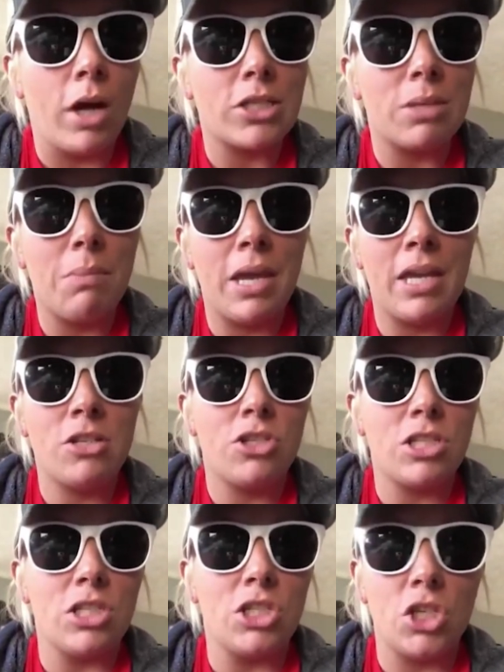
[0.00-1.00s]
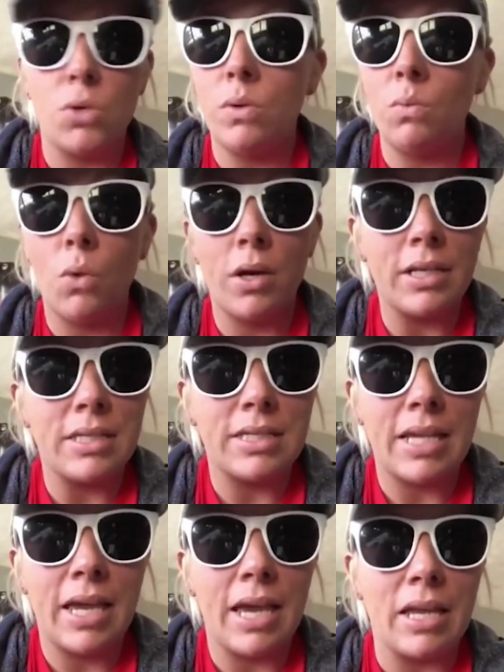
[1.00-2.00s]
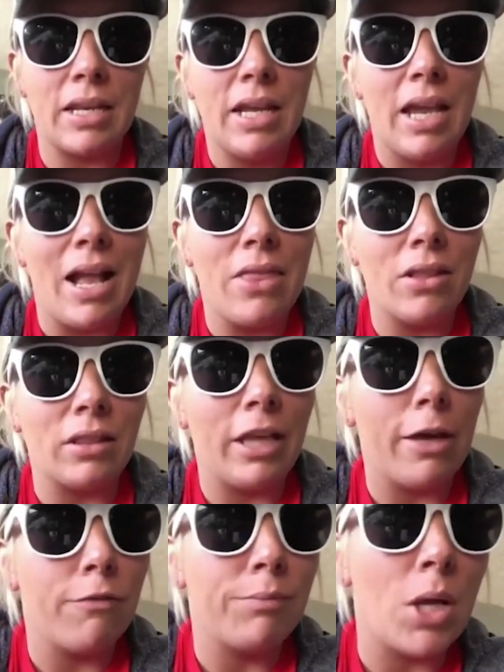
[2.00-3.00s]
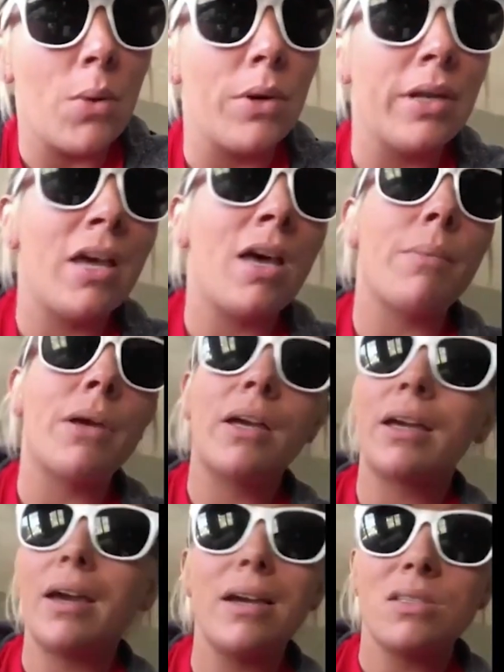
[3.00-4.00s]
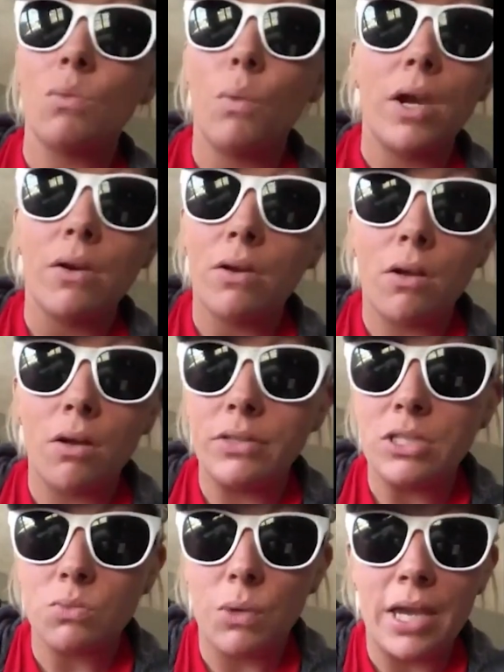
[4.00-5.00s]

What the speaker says: Watch a man just doing what he said, and the left blowing up, because I'm wearing all this